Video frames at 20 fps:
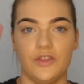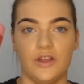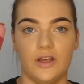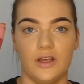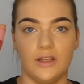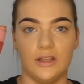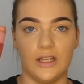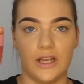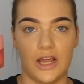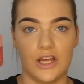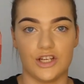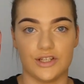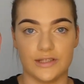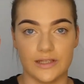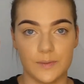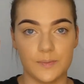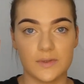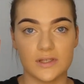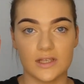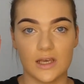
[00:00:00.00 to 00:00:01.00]
the Laneige
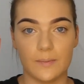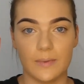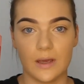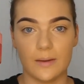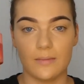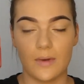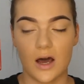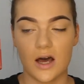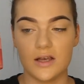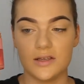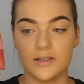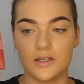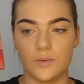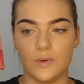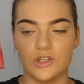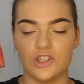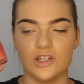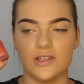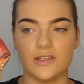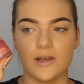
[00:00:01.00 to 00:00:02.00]
Lip Sleeping Mask,
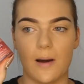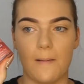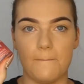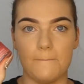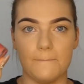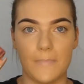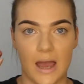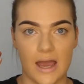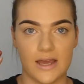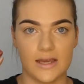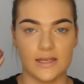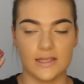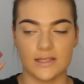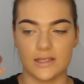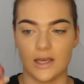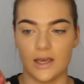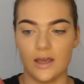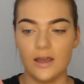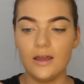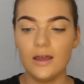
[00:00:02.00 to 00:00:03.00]
which is
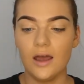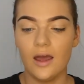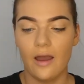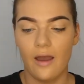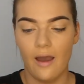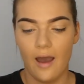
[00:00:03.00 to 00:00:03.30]
amazing.